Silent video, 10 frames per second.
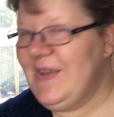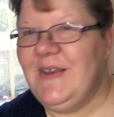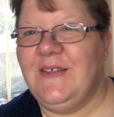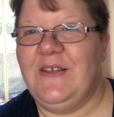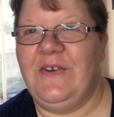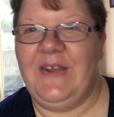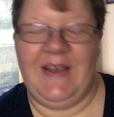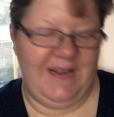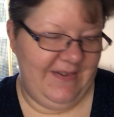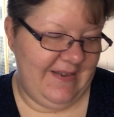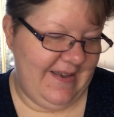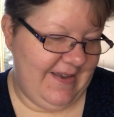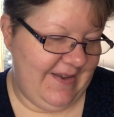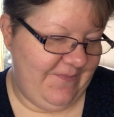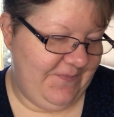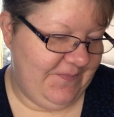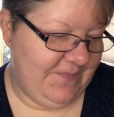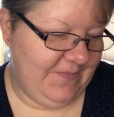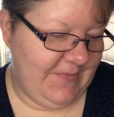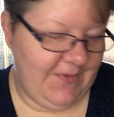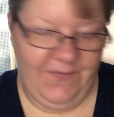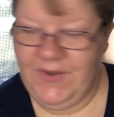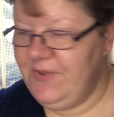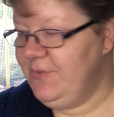So yeah, the first